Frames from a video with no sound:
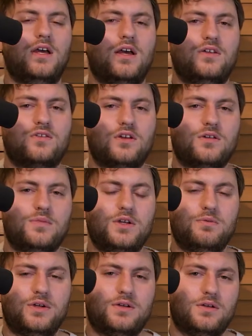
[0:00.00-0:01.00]
It's going to be
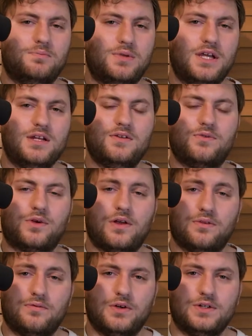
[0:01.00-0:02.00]
repeating
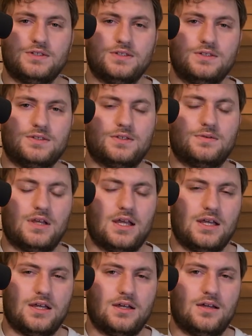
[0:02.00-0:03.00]
throughout the verses,
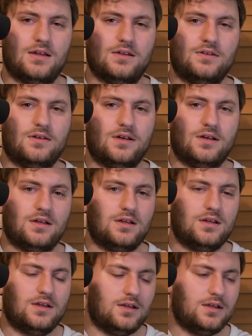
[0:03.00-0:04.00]
and
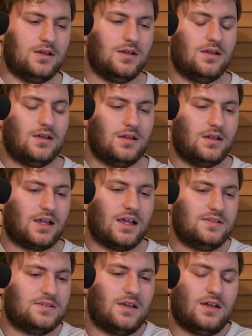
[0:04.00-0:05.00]
like
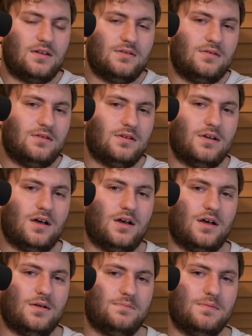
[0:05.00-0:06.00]
I said,
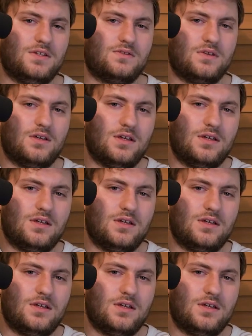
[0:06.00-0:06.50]
it's